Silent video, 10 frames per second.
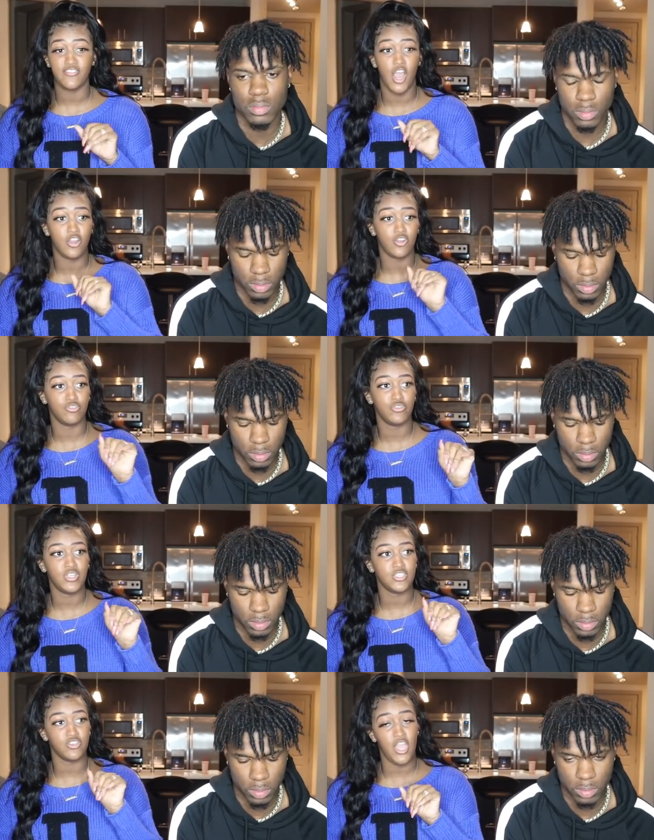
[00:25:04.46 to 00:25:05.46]
Speaker 1: if y'all don't do
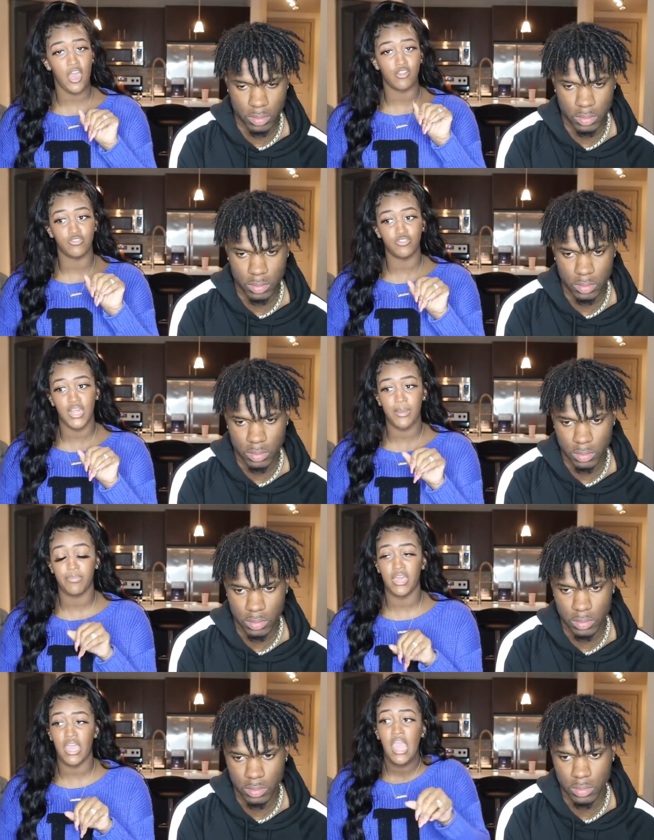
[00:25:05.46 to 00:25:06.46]
this or y'all don't do that.
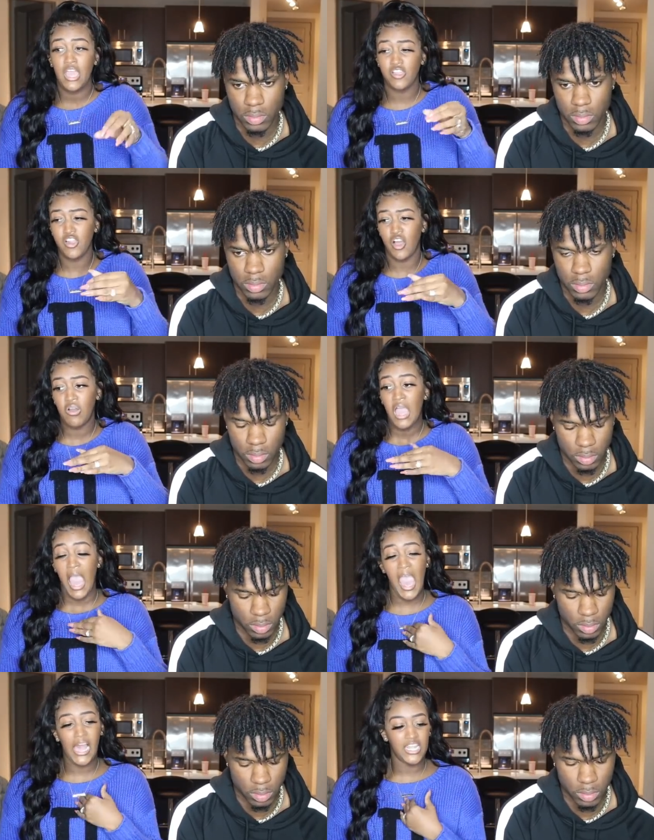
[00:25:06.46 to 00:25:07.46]
But, you know,
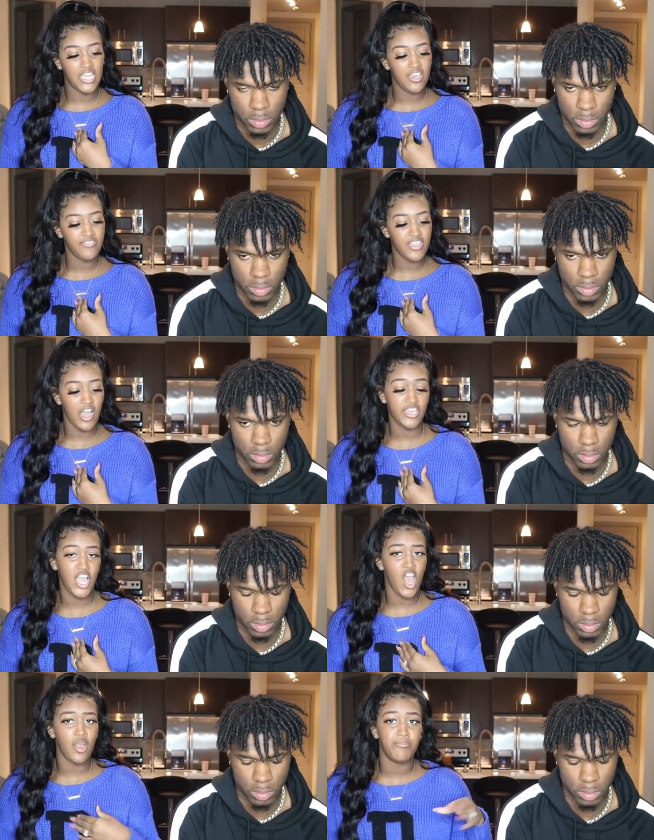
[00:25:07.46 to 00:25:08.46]
I love y'all.
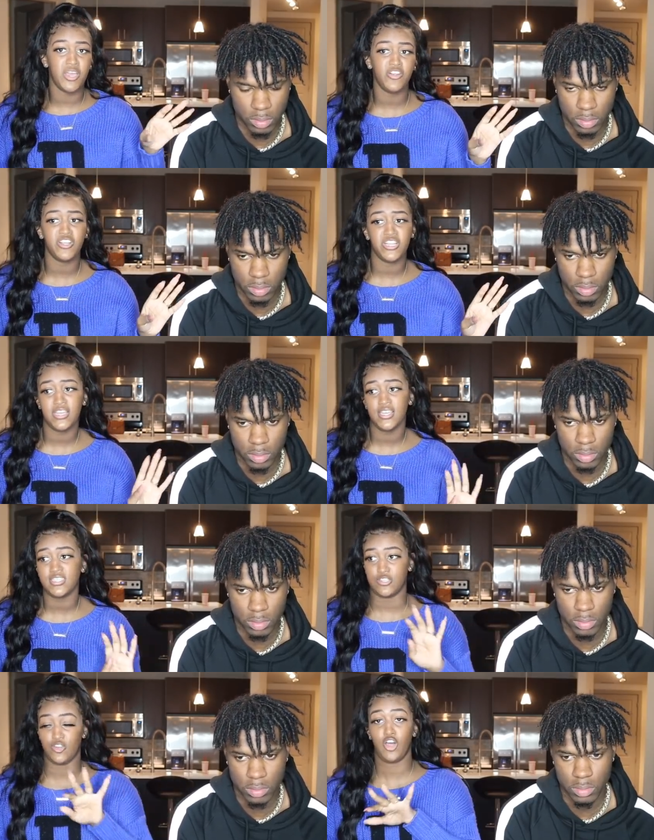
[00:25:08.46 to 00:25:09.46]
Y'all are better than
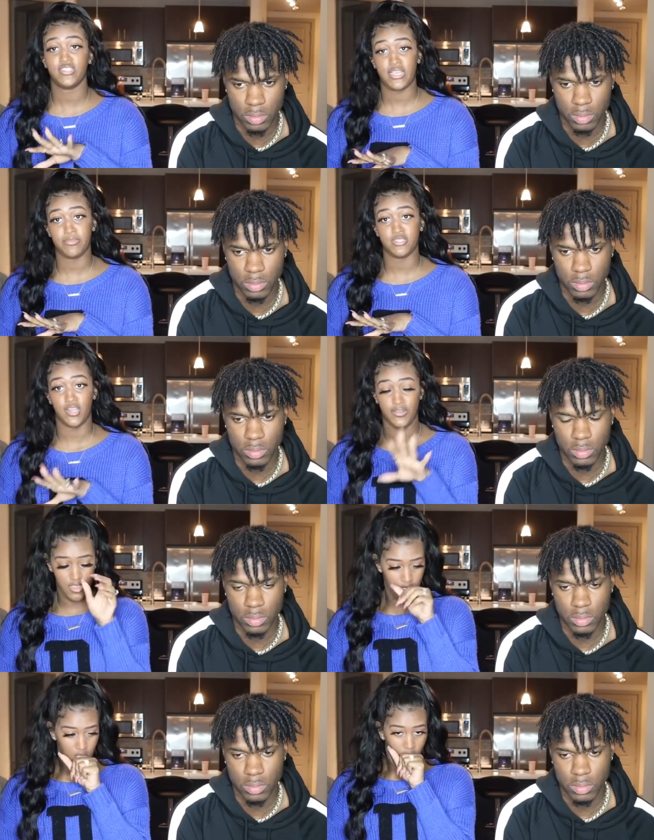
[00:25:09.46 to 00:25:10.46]
this and all this type of stuff.